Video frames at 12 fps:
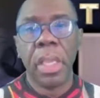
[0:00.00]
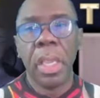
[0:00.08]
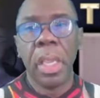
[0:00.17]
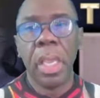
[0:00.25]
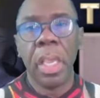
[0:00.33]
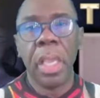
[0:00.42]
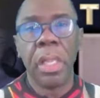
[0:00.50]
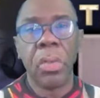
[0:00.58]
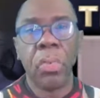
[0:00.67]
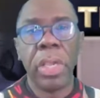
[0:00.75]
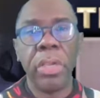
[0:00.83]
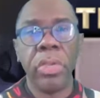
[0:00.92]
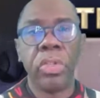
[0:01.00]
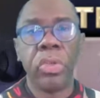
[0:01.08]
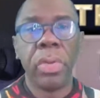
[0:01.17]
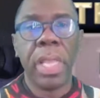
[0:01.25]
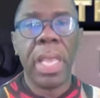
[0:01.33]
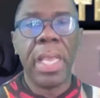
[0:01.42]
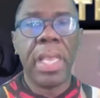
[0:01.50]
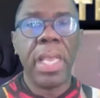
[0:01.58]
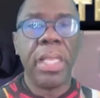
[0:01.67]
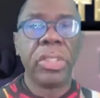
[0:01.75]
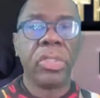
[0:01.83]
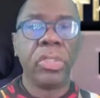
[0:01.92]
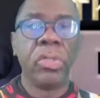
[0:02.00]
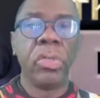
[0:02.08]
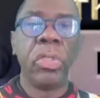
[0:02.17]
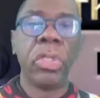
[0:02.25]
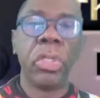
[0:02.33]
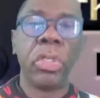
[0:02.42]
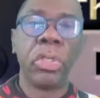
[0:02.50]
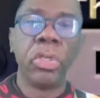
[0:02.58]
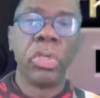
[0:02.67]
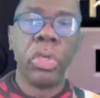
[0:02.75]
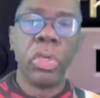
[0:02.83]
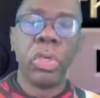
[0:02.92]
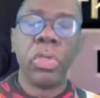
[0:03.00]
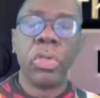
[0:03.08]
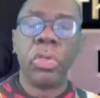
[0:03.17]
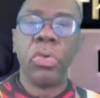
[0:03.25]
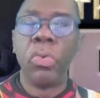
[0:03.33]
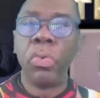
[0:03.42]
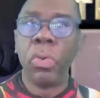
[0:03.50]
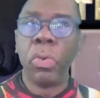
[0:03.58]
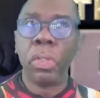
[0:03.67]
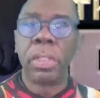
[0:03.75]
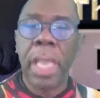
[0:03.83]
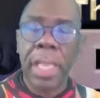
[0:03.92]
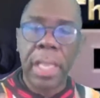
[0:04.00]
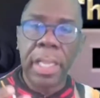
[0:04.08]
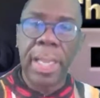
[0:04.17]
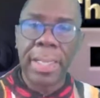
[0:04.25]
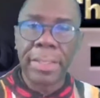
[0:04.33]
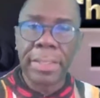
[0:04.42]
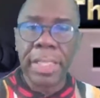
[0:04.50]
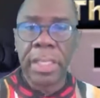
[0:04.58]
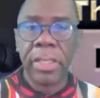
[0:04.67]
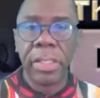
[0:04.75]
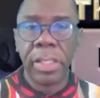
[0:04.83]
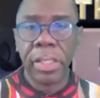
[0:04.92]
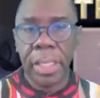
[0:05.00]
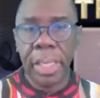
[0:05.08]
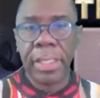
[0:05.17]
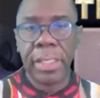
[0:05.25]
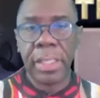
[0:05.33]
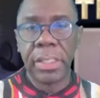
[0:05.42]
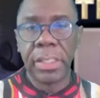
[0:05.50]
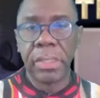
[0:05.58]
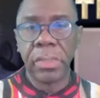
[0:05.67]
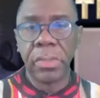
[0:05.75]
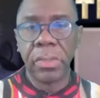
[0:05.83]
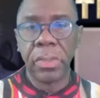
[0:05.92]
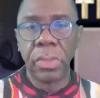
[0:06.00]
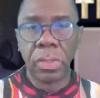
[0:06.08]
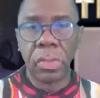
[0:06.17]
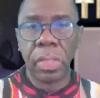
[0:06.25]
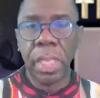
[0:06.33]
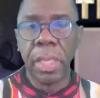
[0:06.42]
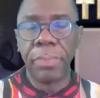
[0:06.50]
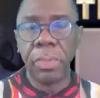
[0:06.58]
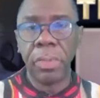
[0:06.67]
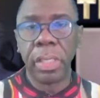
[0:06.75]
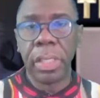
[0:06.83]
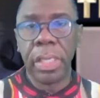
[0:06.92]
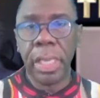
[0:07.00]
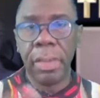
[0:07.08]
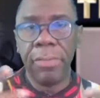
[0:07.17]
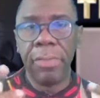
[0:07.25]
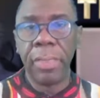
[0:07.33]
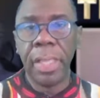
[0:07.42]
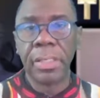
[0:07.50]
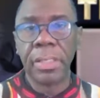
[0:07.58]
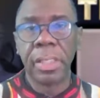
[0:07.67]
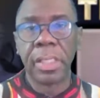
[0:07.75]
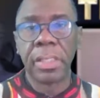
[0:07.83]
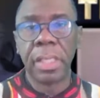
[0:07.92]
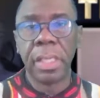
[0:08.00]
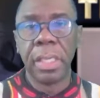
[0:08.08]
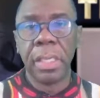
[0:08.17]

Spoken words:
And the way you do that is you take classes like this. This is going to help you to get information, because